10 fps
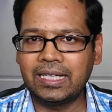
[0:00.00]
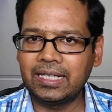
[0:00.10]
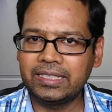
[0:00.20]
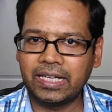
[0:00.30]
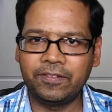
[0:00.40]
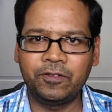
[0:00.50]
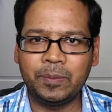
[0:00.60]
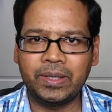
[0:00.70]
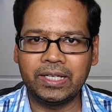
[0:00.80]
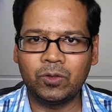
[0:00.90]
encourage
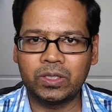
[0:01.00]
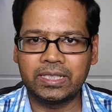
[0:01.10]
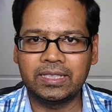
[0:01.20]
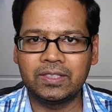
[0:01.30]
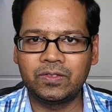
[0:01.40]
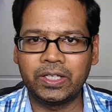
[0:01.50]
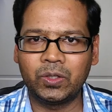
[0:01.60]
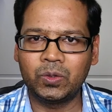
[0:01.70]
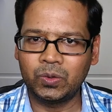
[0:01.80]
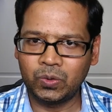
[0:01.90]
everybody watching this
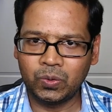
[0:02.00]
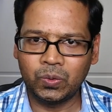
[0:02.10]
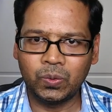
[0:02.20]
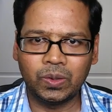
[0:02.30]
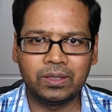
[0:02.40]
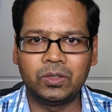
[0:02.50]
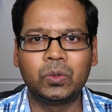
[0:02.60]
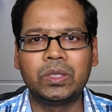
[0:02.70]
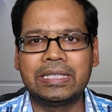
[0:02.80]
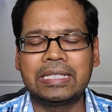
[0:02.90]
video to
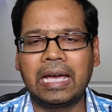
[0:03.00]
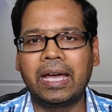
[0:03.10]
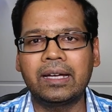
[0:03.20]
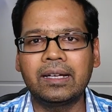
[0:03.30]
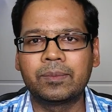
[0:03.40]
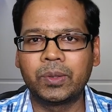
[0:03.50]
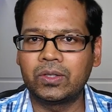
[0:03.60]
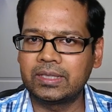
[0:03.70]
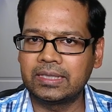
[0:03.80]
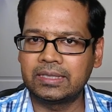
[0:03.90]
do this hack
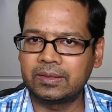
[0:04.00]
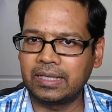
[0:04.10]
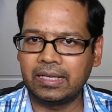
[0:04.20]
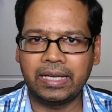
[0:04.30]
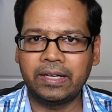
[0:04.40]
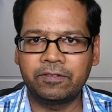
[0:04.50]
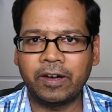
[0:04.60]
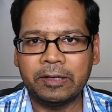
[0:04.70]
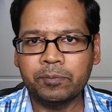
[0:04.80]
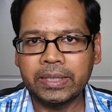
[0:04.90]
because it's a, uh, like a
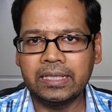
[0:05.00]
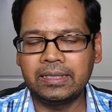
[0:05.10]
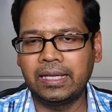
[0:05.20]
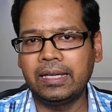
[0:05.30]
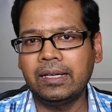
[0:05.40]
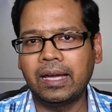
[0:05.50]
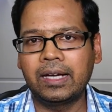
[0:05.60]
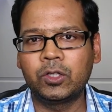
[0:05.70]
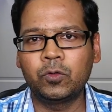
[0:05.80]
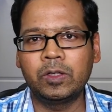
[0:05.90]
five minute thing
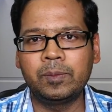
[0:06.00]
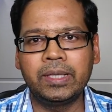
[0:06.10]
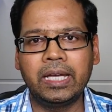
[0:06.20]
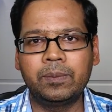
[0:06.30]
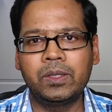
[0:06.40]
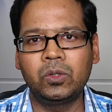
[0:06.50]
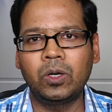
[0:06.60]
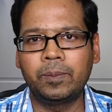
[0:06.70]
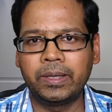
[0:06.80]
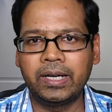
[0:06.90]
and you will be able
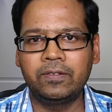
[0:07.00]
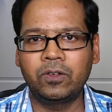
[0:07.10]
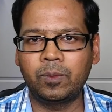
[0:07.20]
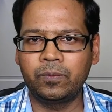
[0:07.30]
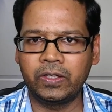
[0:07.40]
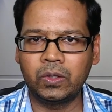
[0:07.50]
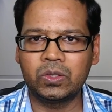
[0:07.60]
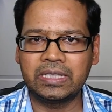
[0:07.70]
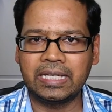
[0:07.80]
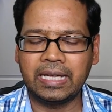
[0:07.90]
to upgrade from
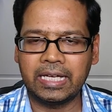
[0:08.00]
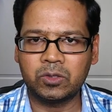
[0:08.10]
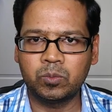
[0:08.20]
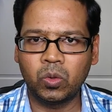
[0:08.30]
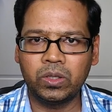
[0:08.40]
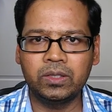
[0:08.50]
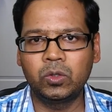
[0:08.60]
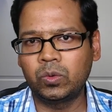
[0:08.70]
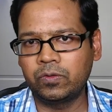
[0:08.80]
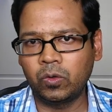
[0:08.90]
Windows 10 S mode
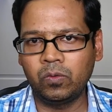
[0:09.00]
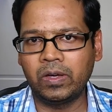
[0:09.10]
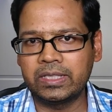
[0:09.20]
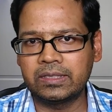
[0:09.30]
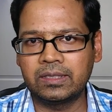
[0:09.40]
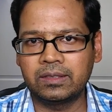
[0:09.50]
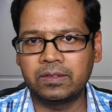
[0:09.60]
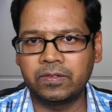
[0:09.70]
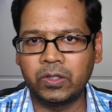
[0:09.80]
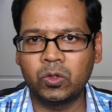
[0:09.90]
to a full-fledged
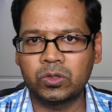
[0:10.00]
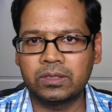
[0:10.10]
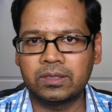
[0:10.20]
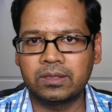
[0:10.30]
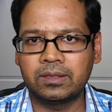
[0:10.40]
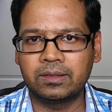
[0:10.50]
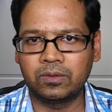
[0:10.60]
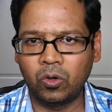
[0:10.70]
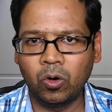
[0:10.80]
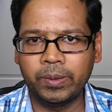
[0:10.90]
uh, Windows
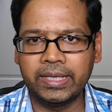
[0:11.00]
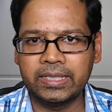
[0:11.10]
uh, Home